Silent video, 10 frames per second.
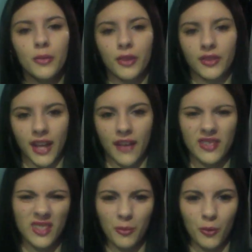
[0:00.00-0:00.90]
because I have
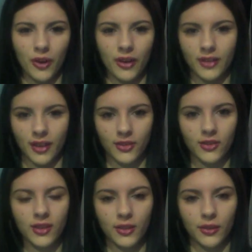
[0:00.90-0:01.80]
some more
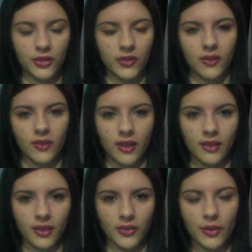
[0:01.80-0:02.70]
accessories so it's just in the
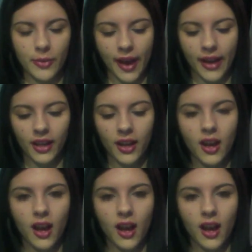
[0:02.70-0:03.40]
accessory bag.